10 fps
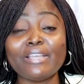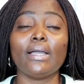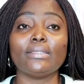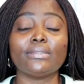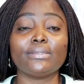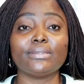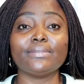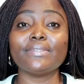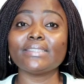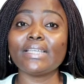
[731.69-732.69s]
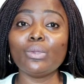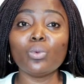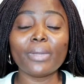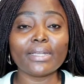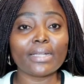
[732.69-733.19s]
And if there's any
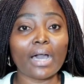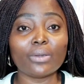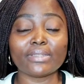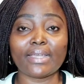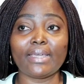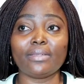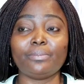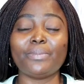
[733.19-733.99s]
woman out there,